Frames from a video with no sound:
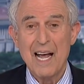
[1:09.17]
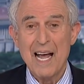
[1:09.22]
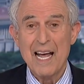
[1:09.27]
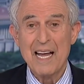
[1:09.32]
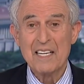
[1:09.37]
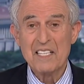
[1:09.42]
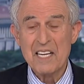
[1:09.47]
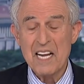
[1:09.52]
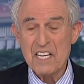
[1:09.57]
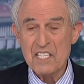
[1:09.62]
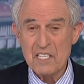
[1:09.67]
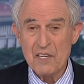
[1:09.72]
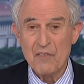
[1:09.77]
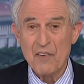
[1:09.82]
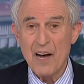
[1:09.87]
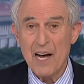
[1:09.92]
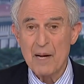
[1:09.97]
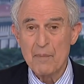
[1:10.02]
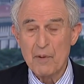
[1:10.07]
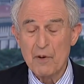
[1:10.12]
and
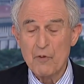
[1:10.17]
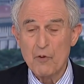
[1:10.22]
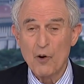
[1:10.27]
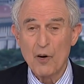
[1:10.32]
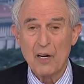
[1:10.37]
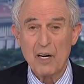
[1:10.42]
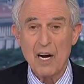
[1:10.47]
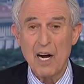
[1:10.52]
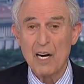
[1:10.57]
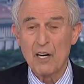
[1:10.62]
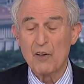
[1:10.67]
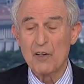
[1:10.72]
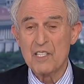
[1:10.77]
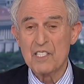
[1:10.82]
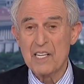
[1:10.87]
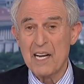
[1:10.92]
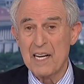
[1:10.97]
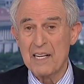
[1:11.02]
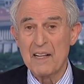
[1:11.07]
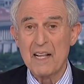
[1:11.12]
testified before
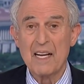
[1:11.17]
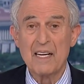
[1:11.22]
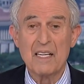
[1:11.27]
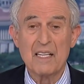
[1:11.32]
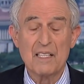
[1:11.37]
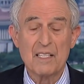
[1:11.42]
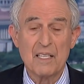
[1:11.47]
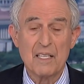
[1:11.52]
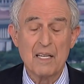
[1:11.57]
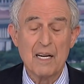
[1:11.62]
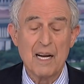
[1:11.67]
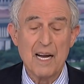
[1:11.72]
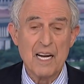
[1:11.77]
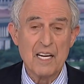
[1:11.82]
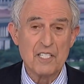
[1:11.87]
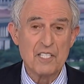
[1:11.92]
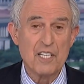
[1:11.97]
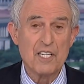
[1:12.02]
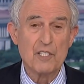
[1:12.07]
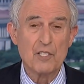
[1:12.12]
Congress and then in the
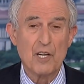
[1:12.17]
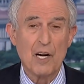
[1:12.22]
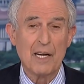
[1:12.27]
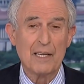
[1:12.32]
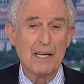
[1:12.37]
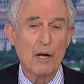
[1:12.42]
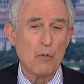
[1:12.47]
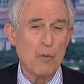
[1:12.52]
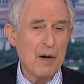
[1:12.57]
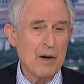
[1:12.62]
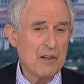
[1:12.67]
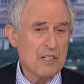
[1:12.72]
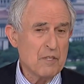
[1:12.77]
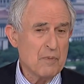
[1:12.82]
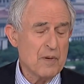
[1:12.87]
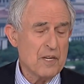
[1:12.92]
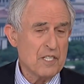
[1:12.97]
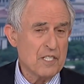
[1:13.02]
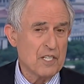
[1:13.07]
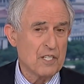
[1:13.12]
A G trial. Now, where
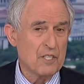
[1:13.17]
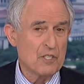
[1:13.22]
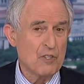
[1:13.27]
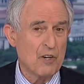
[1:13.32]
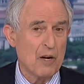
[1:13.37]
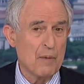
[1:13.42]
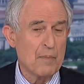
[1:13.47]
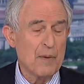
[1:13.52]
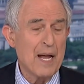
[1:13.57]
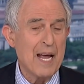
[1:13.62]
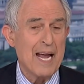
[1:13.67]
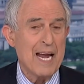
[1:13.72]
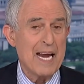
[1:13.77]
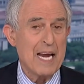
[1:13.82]
is Mister Trump?